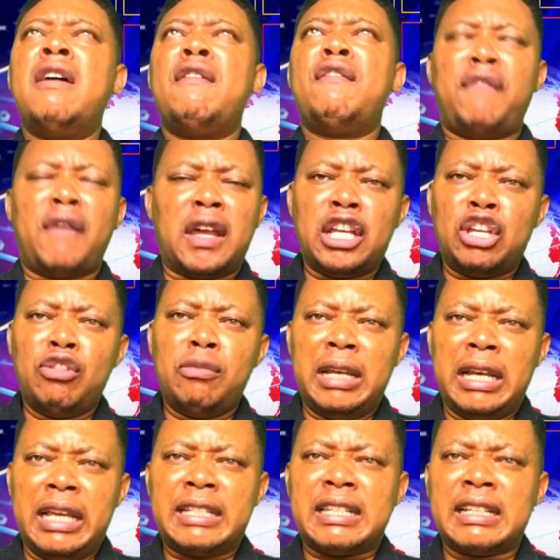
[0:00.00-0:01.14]
very
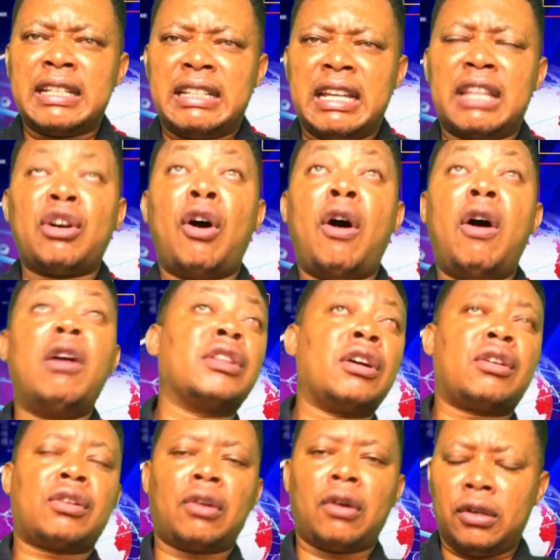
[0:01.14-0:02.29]
humiliating death on the
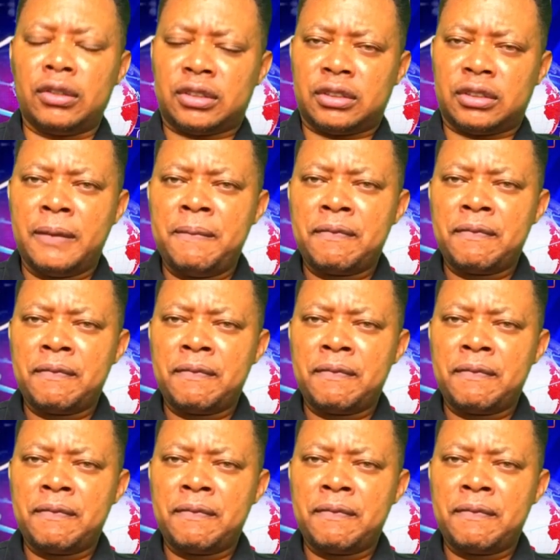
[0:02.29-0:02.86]
cross.